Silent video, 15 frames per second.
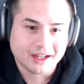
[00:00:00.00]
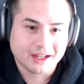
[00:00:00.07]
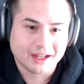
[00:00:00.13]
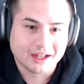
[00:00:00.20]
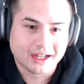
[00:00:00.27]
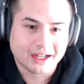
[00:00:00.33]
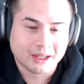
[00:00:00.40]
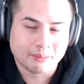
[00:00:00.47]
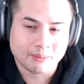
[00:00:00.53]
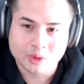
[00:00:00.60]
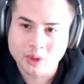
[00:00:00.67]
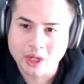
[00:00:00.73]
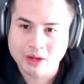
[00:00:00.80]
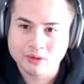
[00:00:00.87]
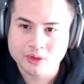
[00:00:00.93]

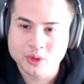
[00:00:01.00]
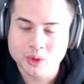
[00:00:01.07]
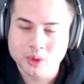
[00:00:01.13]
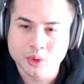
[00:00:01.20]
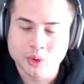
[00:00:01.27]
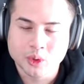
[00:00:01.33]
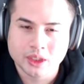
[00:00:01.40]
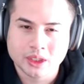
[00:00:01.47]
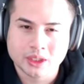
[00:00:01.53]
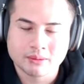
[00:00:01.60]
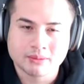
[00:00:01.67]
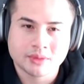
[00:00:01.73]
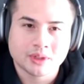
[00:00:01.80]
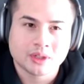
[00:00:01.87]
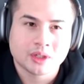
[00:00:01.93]
You have
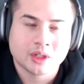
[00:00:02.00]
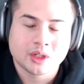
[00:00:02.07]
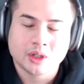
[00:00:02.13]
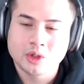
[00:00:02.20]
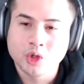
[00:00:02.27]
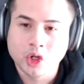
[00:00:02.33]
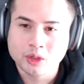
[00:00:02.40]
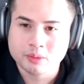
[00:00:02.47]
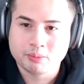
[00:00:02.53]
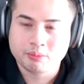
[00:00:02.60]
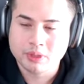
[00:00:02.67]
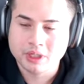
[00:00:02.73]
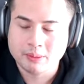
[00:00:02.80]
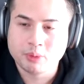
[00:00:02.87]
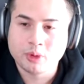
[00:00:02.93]
to not
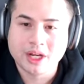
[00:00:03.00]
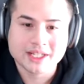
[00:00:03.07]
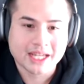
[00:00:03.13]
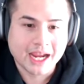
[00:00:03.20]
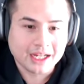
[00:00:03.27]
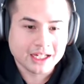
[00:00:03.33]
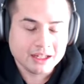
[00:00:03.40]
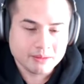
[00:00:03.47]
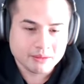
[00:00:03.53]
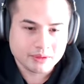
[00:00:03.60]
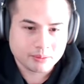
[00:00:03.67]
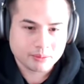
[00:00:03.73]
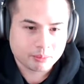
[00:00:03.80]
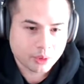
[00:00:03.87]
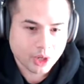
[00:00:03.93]
press any
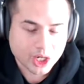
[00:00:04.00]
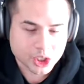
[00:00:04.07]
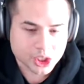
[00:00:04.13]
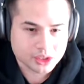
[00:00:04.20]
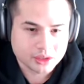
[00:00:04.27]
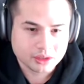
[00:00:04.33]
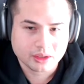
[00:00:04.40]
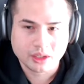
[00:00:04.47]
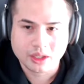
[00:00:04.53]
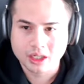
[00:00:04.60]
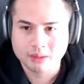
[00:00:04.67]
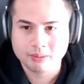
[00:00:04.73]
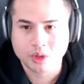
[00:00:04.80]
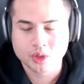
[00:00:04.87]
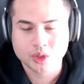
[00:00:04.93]
pressure
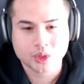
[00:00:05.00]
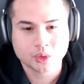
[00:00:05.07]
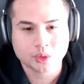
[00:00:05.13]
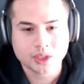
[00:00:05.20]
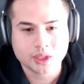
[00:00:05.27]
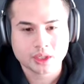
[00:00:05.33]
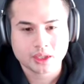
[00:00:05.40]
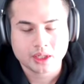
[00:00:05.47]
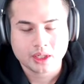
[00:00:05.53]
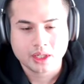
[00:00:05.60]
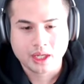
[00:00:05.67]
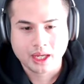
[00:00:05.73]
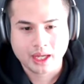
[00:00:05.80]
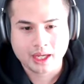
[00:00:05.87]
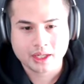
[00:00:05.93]
onto it,
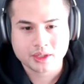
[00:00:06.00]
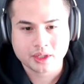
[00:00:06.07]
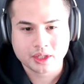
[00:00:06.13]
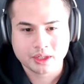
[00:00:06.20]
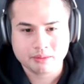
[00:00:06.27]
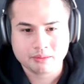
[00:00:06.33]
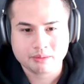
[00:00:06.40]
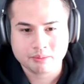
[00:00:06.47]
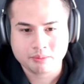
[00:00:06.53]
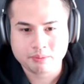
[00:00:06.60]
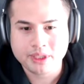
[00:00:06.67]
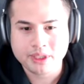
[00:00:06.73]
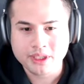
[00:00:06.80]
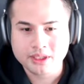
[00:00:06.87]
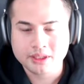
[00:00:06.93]
and
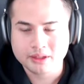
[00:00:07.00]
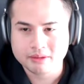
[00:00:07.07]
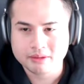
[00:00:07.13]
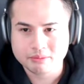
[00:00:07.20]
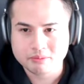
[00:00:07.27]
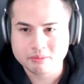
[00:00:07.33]
be